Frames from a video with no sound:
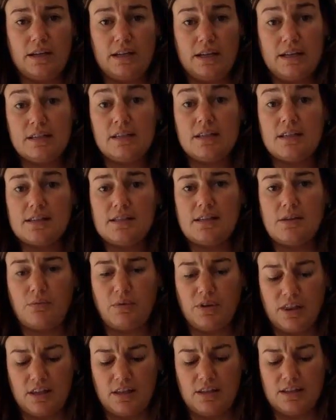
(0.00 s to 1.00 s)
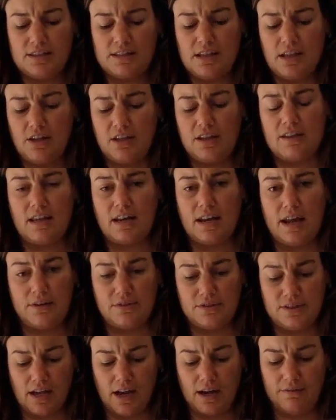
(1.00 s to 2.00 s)
within the cell and then
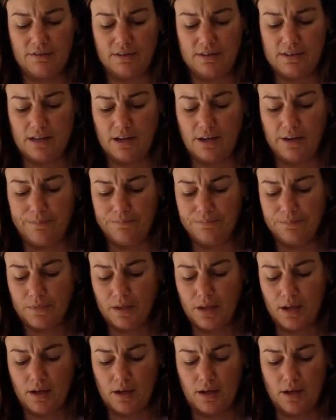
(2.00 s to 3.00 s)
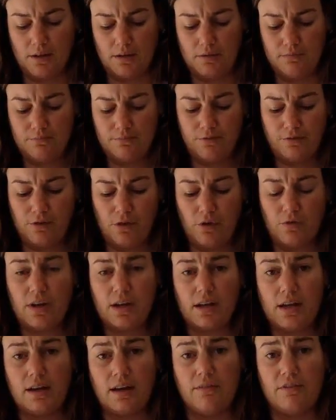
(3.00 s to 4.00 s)
outside of the cell.
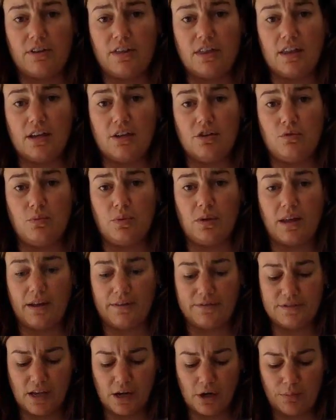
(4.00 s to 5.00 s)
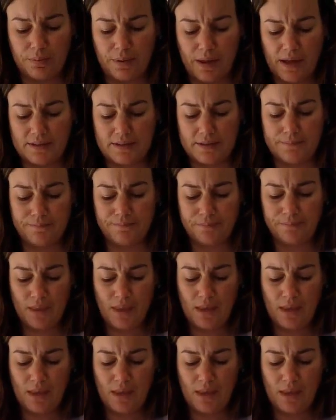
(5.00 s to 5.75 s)
Floating in everything, you will have cytoplasm.